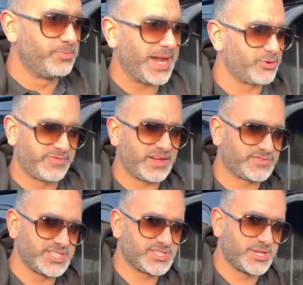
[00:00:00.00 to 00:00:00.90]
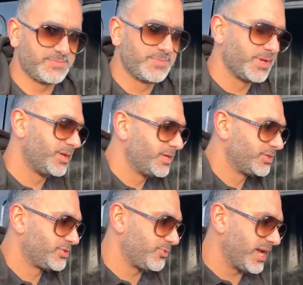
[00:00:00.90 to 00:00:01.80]
paddle valve system
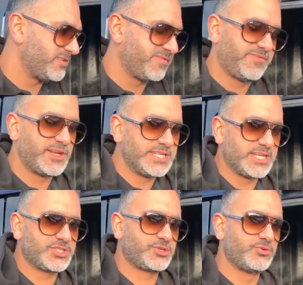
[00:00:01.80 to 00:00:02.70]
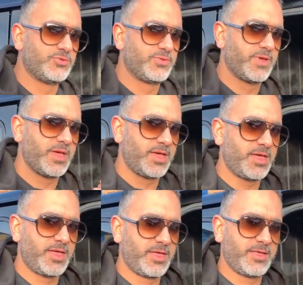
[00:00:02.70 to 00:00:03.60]
to a fully digital
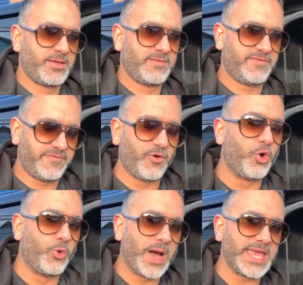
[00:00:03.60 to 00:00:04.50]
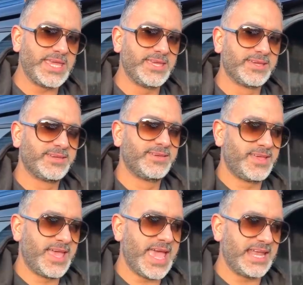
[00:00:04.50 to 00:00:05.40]
four-way
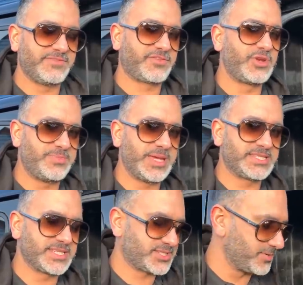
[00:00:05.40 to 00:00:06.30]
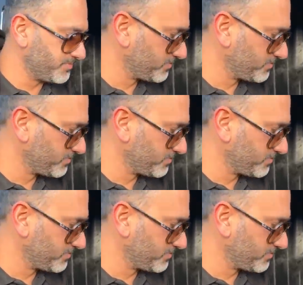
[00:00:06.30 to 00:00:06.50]
airlift 3P system.